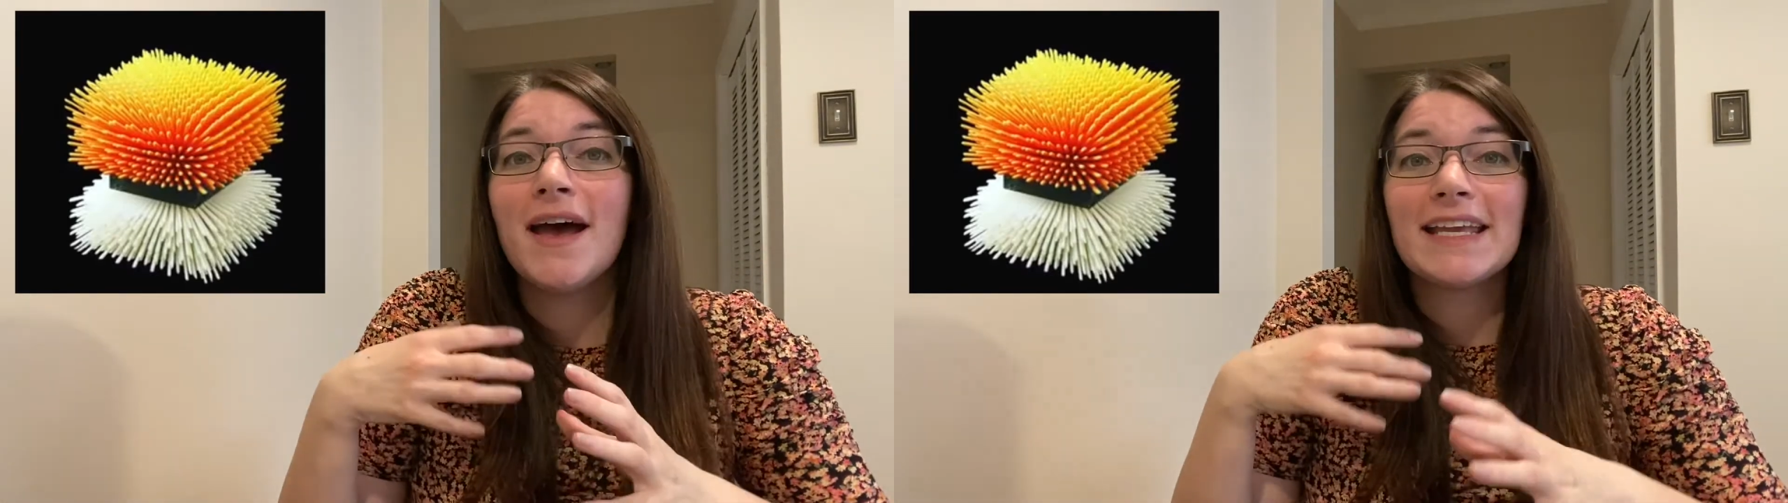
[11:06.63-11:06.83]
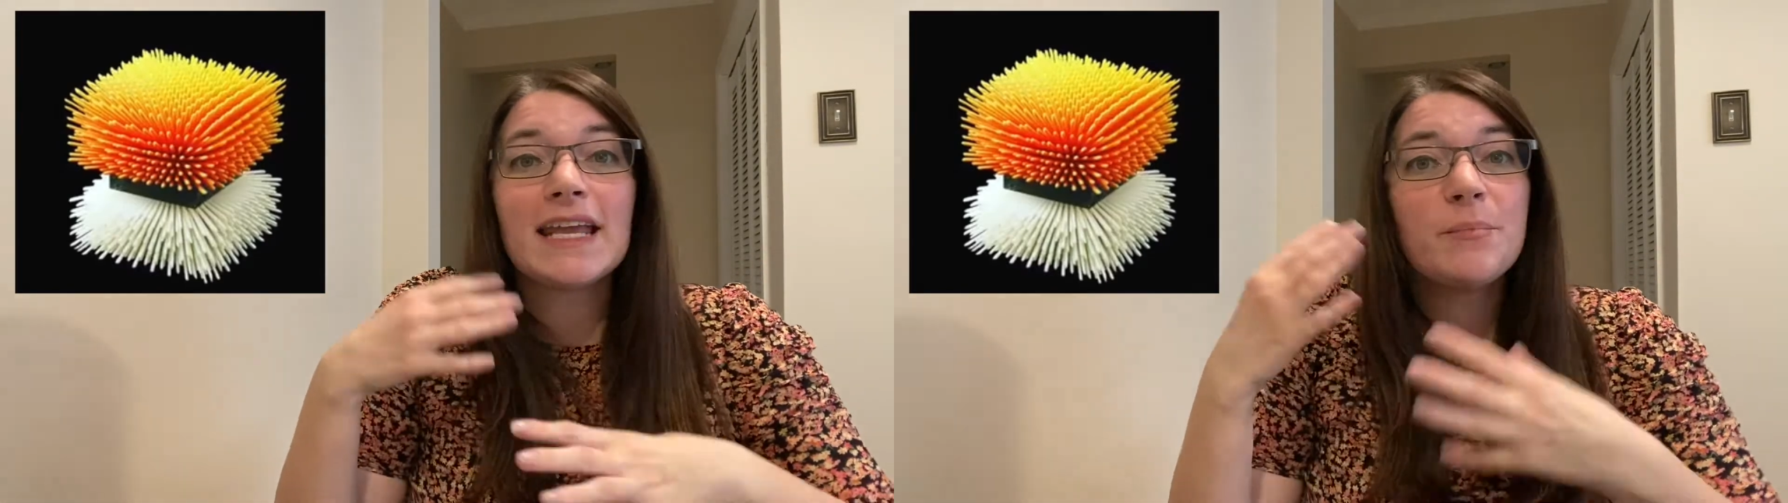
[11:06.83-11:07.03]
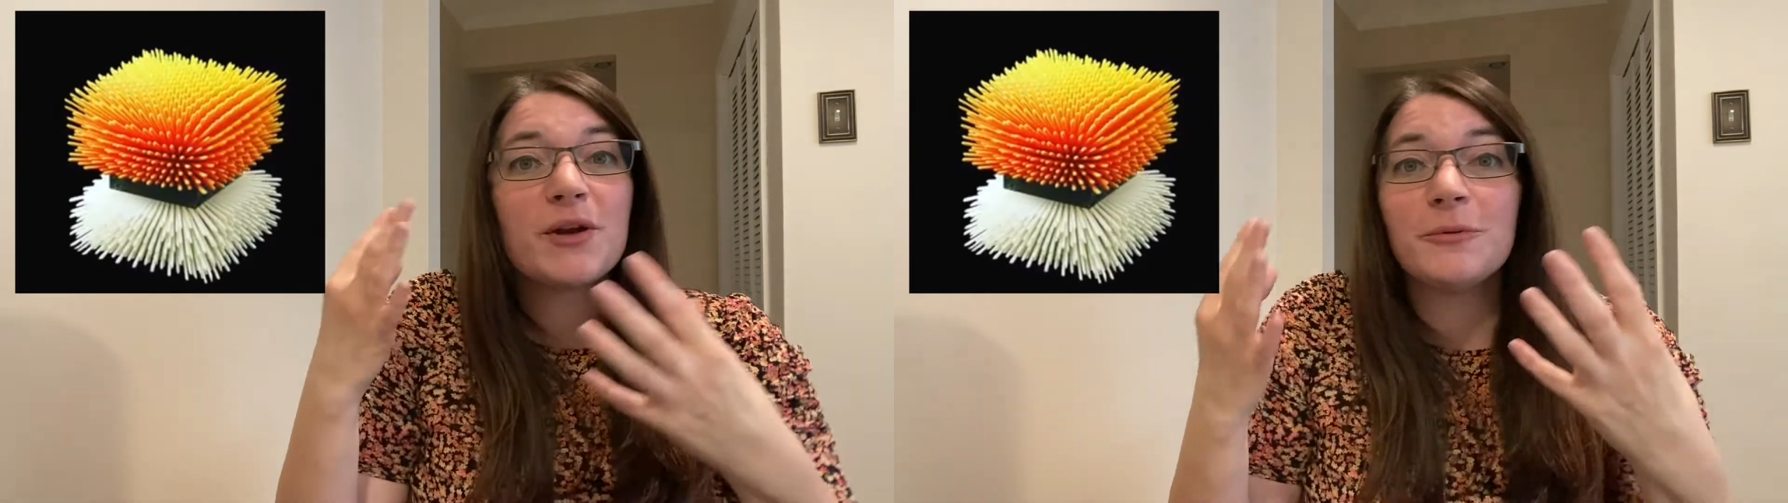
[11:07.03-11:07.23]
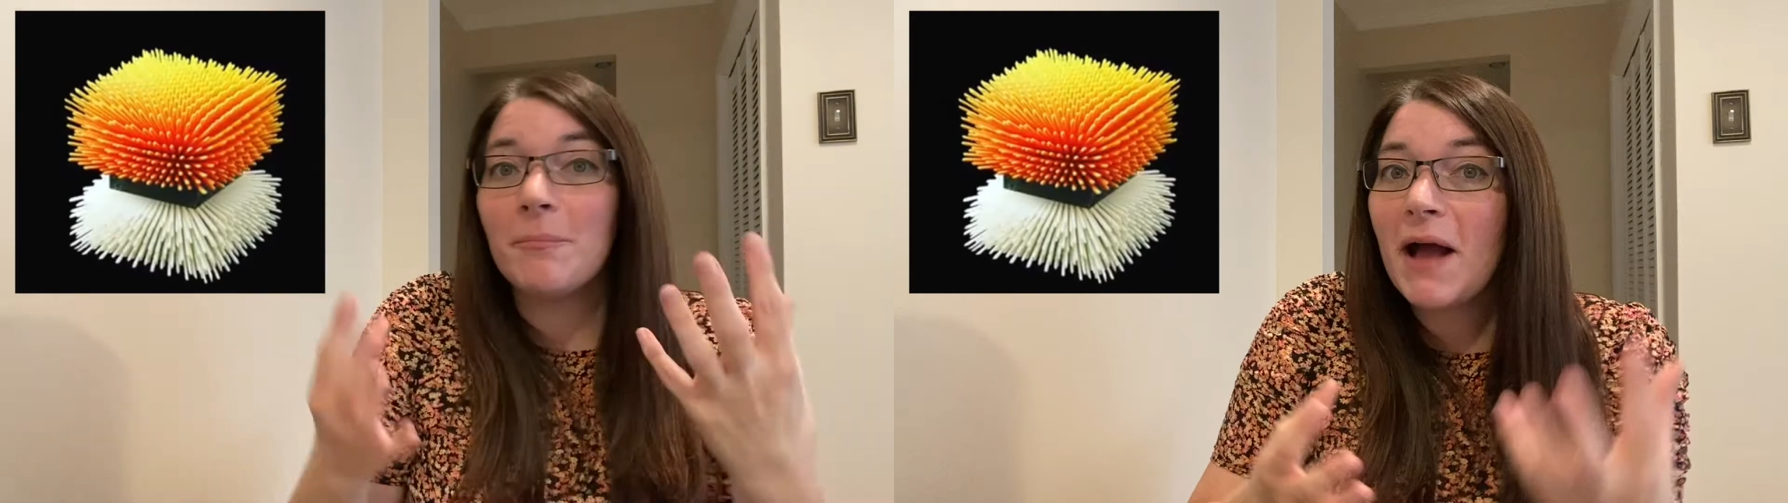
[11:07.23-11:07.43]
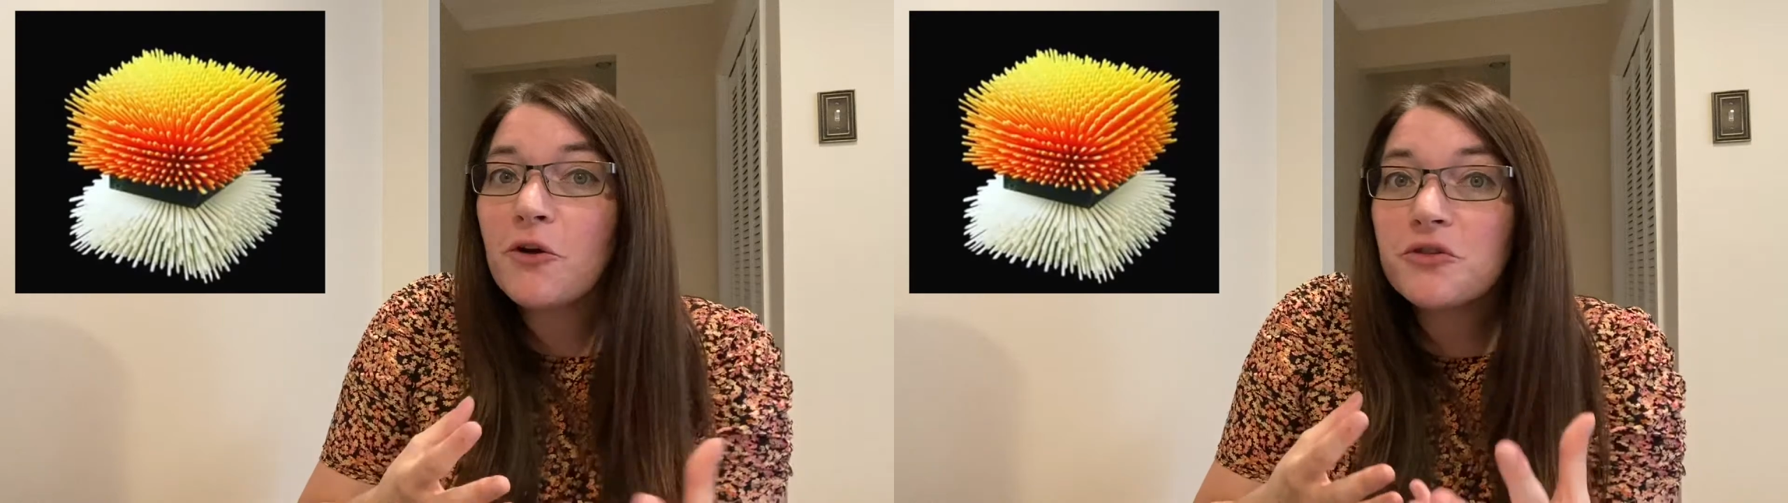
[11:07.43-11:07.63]
get a
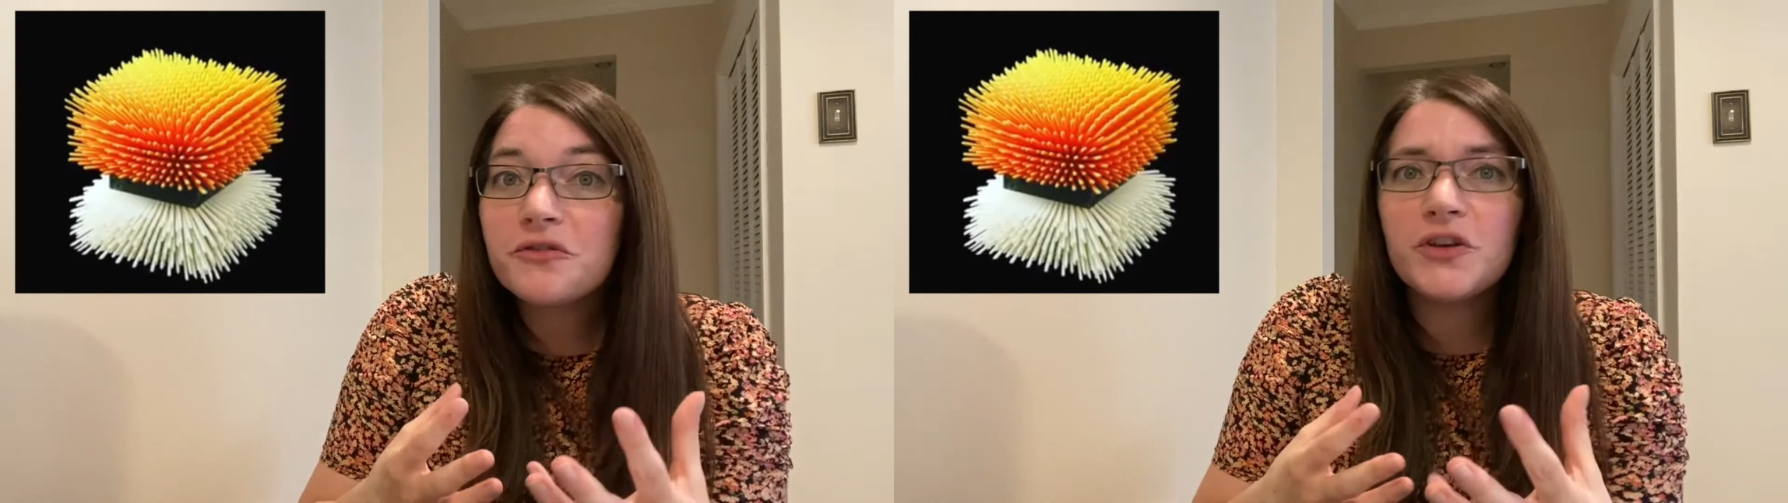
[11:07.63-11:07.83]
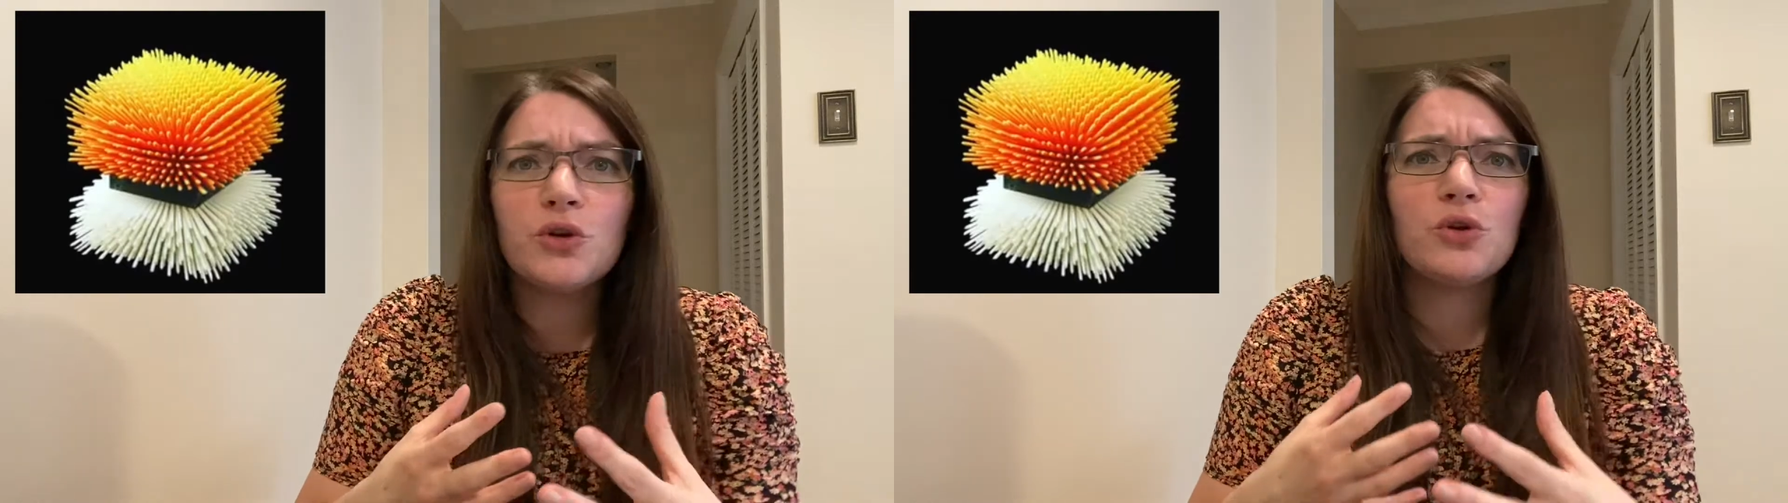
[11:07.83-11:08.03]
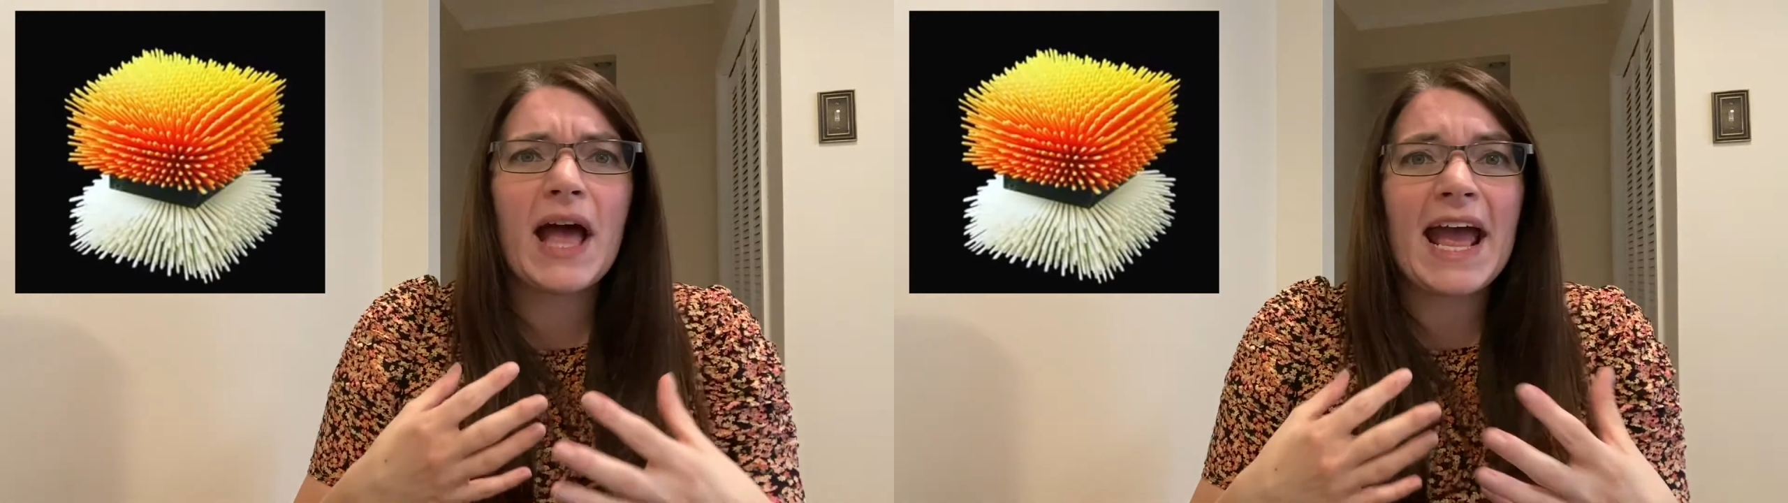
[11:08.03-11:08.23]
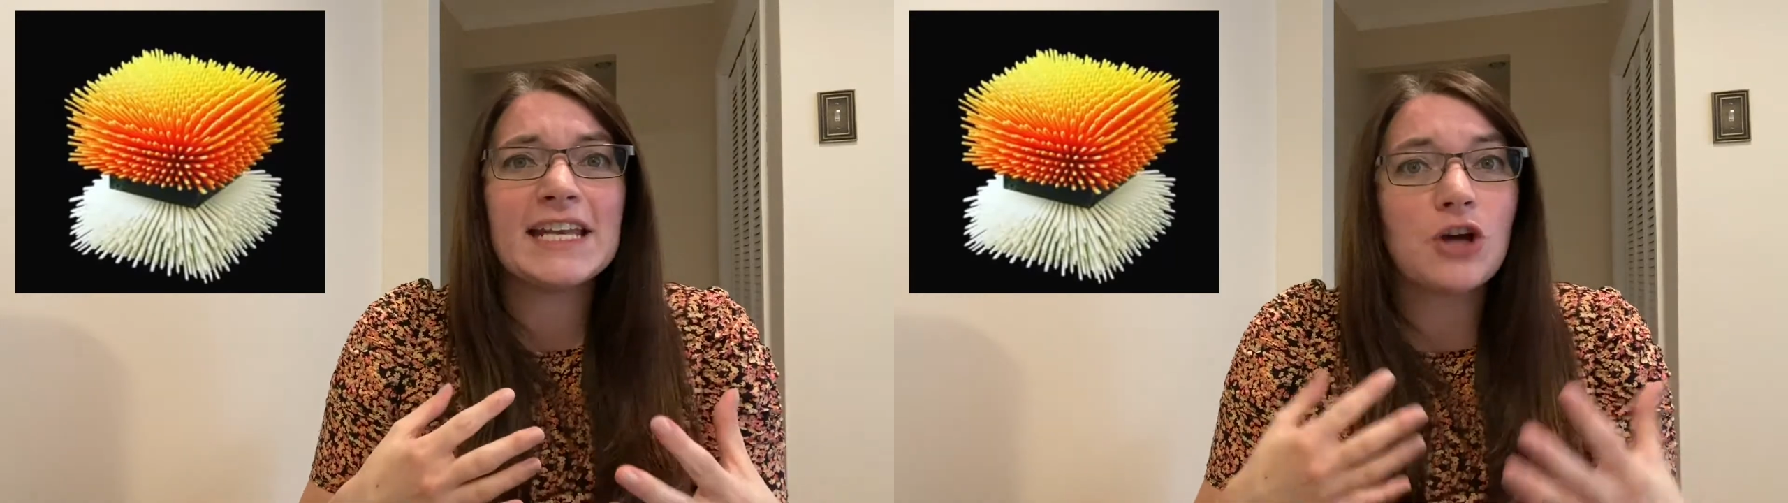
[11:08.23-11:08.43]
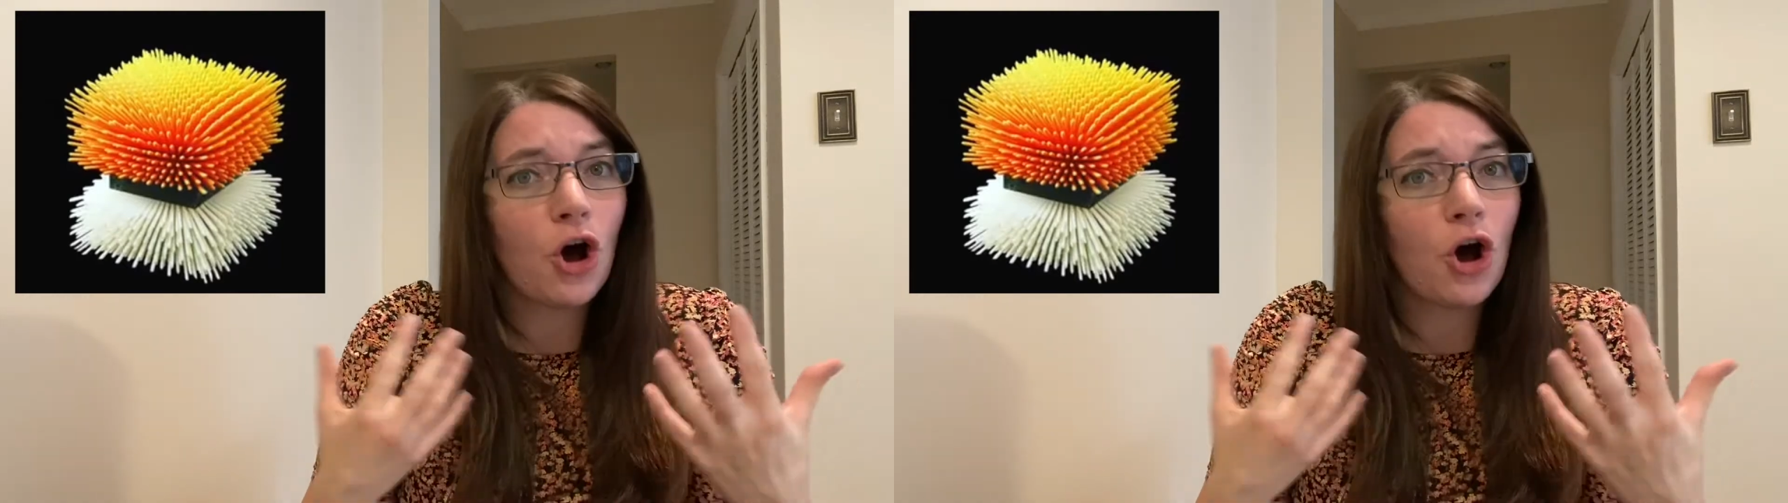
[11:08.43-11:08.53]
better mouthfeel and